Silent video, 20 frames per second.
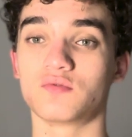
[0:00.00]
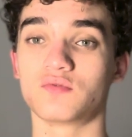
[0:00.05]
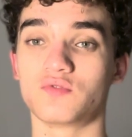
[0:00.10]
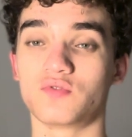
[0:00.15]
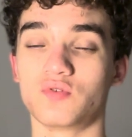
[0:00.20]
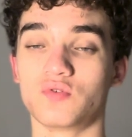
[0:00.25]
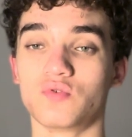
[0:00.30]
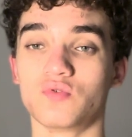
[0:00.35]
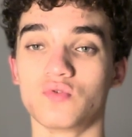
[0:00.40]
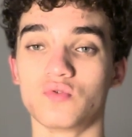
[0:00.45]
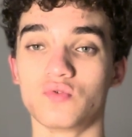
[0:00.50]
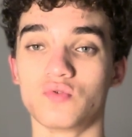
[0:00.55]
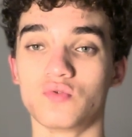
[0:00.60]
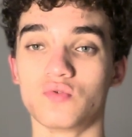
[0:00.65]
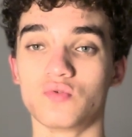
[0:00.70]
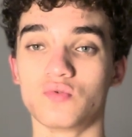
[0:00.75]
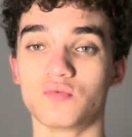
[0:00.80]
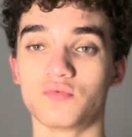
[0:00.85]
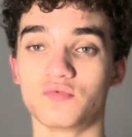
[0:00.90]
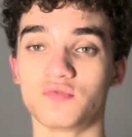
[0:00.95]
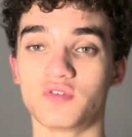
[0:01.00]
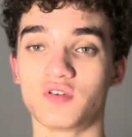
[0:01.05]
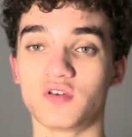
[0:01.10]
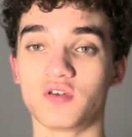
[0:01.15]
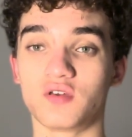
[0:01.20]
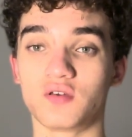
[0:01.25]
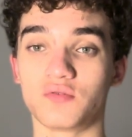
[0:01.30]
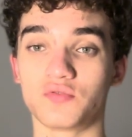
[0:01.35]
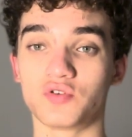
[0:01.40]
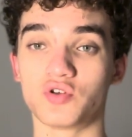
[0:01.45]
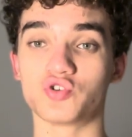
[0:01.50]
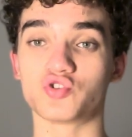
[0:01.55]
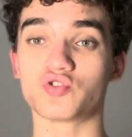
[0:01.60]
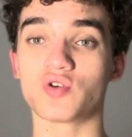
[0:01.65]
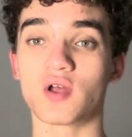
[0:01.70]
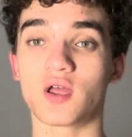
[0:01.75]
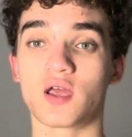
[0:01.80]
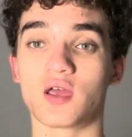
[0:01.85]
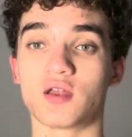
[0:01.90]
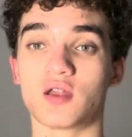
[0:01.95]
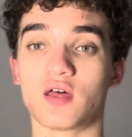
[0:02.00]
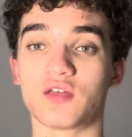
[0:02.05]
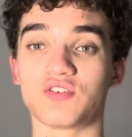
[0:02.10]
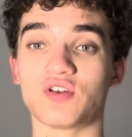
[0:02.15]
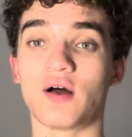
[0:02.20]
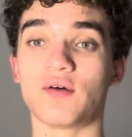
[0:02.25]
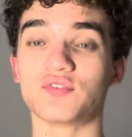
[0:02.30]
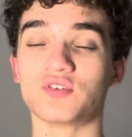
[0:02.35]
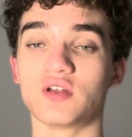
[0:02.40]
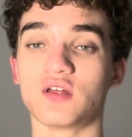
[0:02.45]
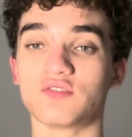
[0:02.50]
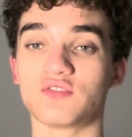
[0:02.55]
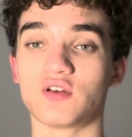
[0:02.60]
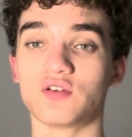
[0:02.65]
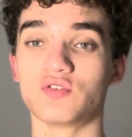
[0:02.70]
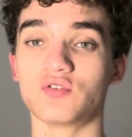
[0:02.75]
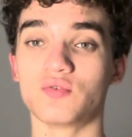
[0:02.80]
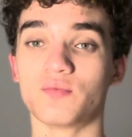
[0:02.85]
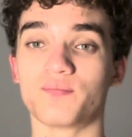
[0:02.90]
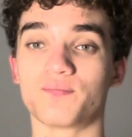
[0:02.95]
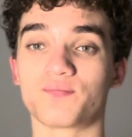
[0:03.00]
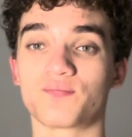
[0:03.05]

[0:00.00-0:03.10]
to train as often as I do.